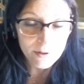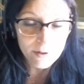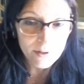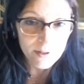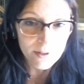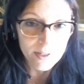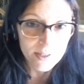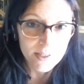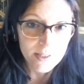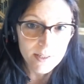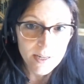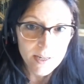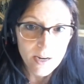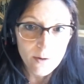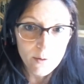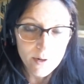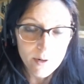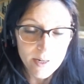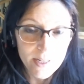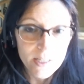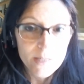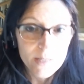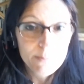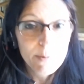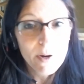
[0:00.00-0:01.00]
This is how it
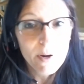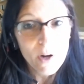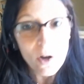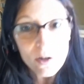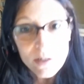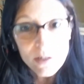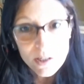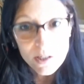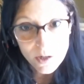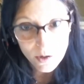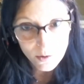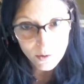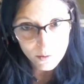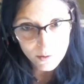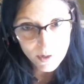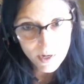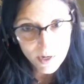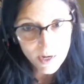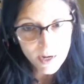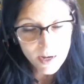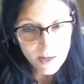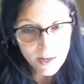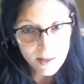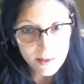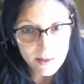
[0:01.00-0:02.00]
is. But also
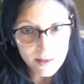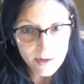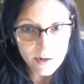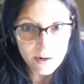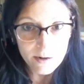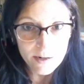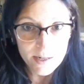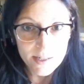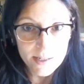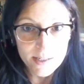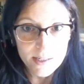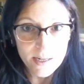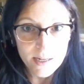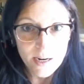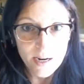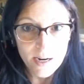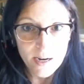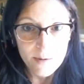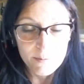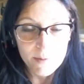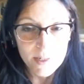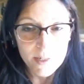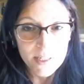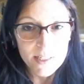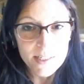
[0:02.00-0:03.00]
there is
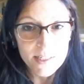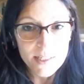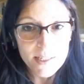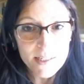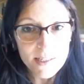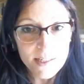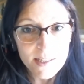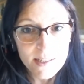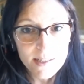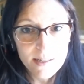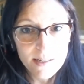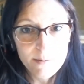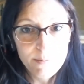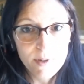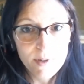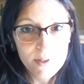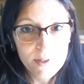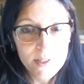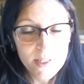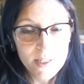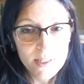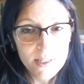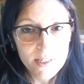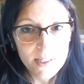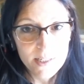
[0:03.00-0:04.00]
consistency built
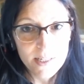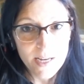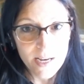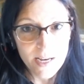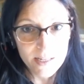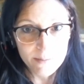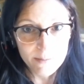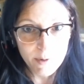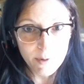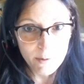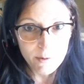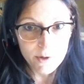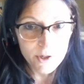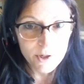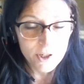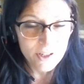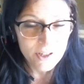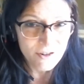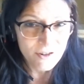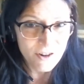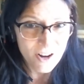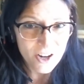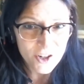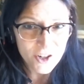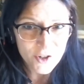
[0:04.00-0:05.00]
into SASB, which is
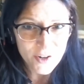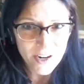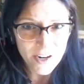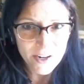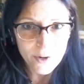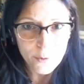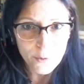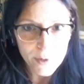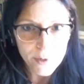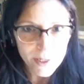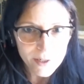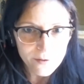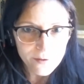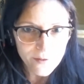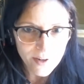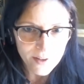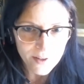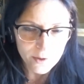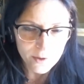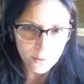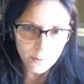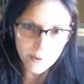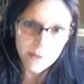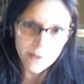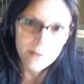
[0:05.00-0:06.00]
they're not trying to reinvent
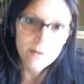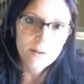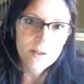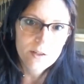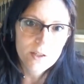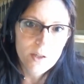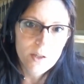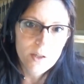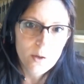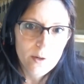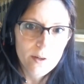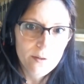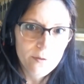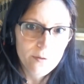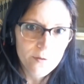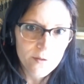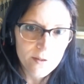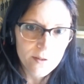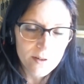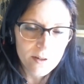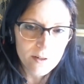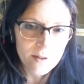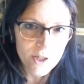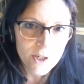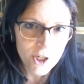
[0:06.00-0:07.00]
the wheel. So if
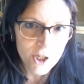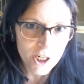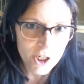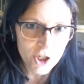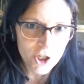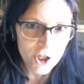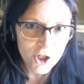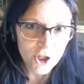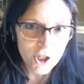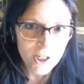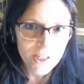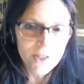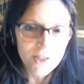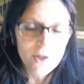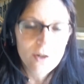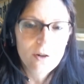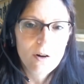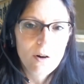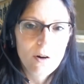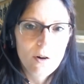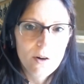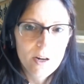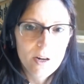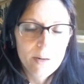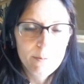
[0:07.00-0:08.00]
GHGs are
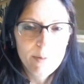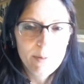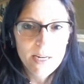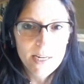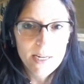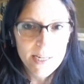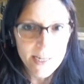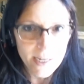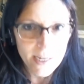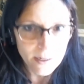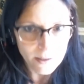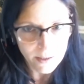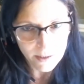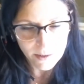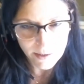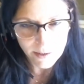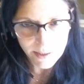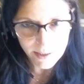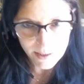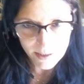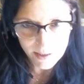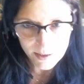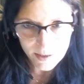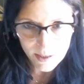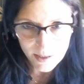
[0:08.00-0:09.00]
already being
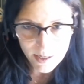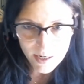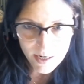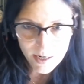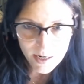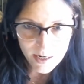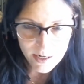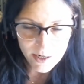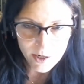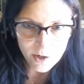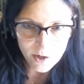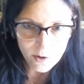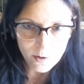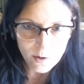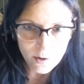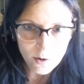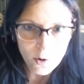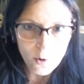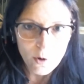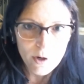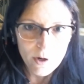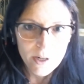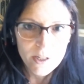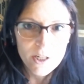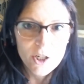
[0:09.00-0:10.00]
calculated,
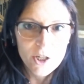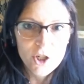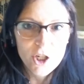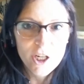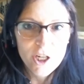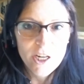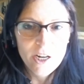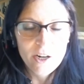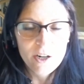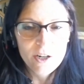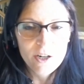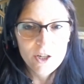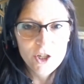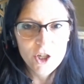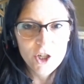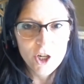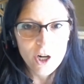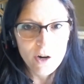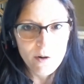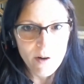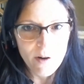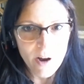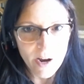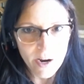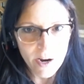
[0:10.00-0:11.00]
according to
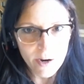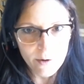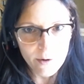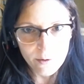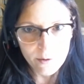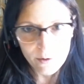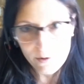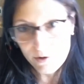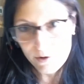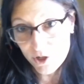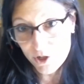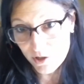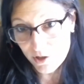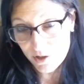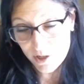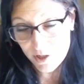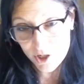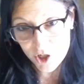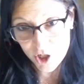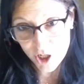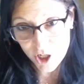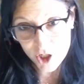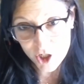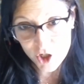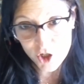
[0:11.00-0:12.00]
GRI or the
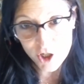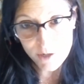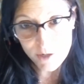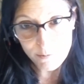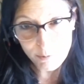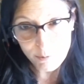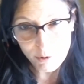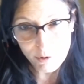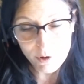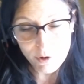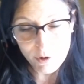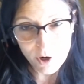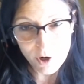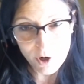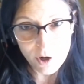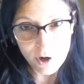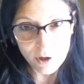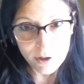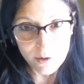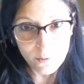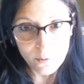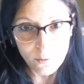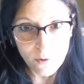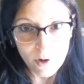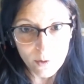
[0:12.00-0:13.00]
GHG protocol
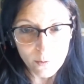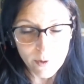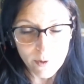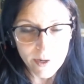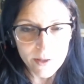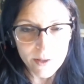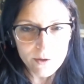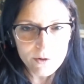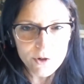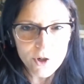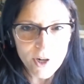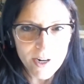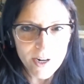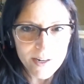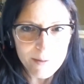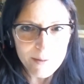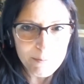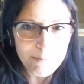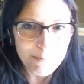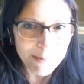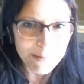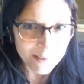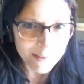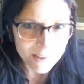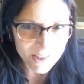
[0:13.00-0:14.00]
in one way, they're trying to
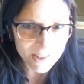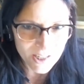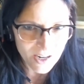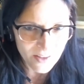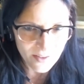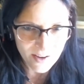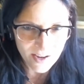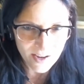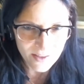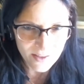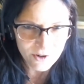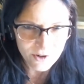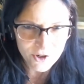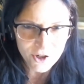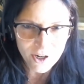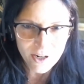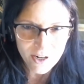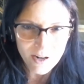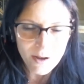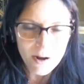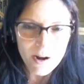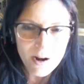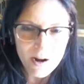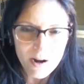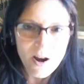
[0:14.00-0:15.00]
build on that. They're trying
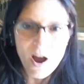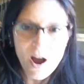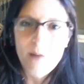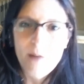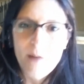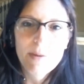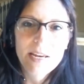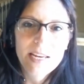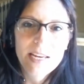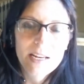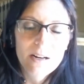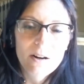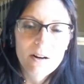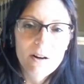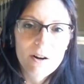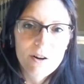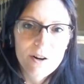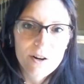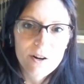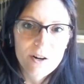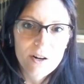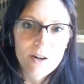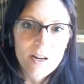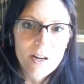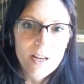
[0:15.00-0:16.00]
to not make it
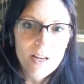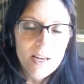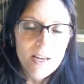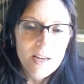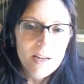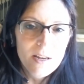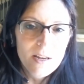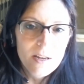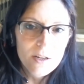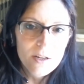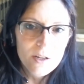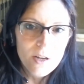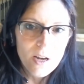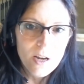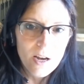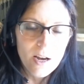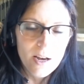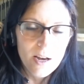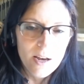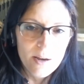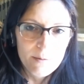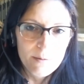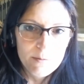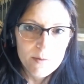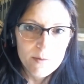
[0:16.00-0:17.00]
harder.
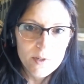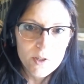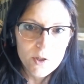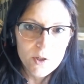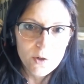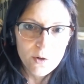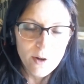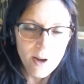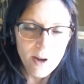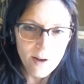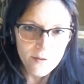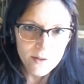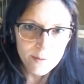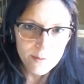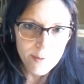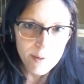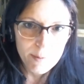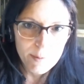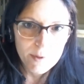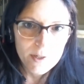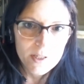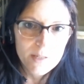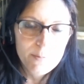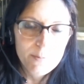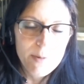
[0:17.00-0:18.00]
So you have to be
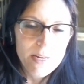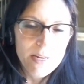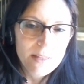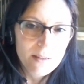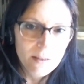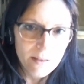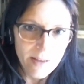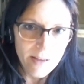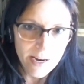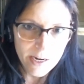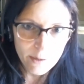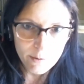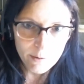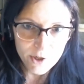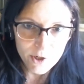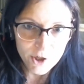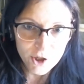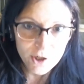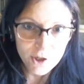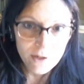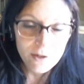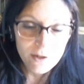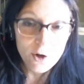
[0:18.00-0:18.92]
able to speak the language.